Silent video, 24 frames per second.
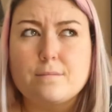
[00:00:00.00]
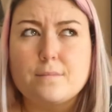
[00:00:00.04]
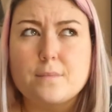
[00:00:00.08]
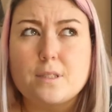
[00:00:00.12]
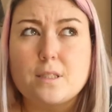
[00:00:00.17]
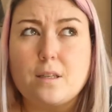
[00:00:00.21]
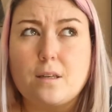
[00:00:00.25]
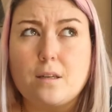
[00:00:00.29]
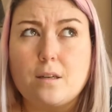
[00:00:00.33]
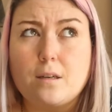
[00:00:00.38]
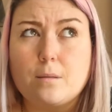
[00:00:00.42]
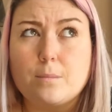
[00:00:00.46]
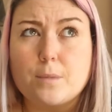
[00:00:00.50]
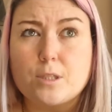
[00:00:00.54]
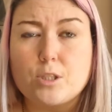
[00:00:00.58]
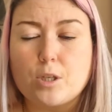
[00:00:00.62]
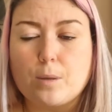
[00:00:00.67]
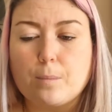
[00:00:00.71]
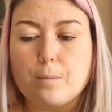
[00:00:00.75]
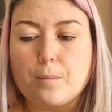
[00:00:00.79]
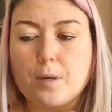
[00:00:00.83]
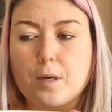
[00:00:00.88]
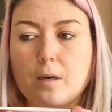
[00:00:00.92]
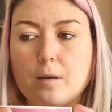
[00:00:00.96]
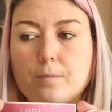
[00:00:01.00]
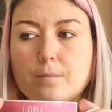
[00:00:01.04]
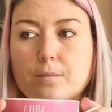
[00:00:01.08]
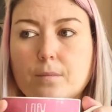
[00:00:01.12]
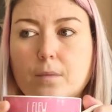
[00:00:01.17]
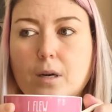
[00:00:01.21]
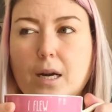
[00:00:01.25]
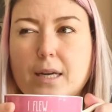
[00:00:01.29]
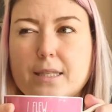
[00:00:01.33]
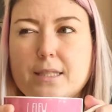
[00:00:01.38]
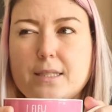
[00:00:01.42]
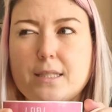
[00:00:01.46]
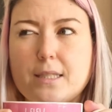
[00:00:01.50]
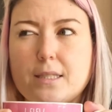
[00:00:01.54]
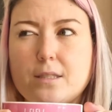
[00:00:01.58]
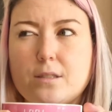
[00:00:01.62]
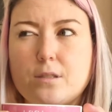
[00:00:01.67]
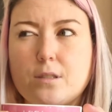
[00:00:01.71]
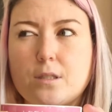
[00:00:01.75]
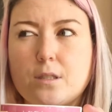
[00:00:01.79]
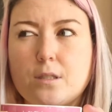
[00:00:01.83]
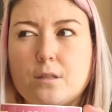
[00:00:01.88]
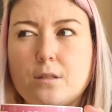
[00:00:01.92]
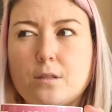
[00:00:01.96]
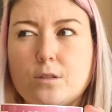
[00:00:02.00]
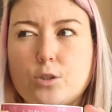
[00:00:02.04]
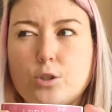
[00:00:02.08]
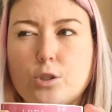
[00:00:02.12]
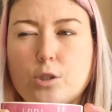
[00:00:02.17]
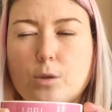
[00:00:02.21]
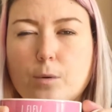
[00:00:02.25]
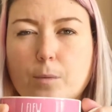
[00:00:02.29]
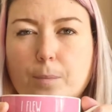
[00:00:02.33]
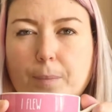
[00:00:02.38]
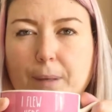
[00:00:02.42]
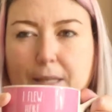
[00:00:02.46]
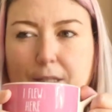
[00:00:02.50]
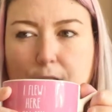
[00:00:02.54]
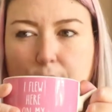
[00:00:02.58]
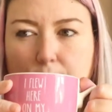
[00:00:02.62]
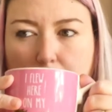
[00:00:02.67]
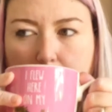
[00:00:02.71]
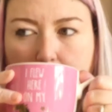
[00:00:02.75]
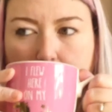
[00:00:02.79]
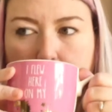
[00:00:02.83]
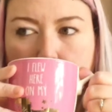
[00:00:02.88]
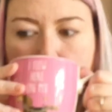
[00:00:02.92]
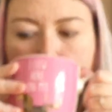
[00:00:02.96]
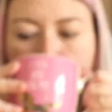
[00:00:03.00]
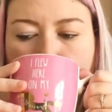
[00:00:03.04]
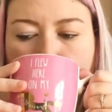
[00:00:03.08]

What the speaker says: It's a llama jumper. I did show a picture,